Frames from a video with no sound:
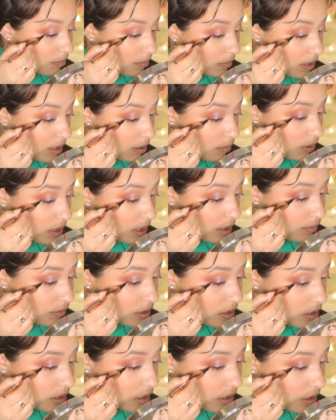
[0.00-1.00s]
Maybe I'm
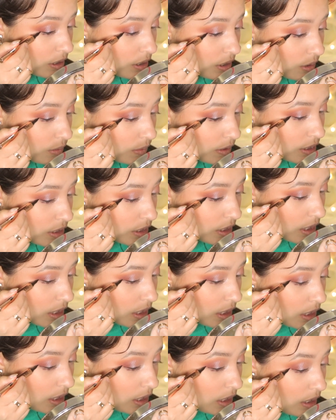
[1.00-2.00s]
just gonna do a
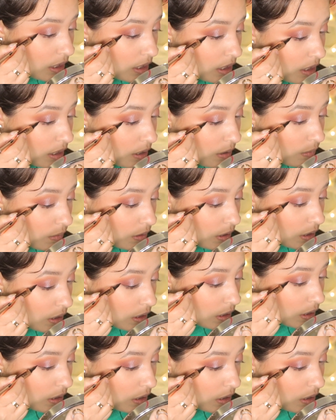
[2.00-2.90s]
tiny little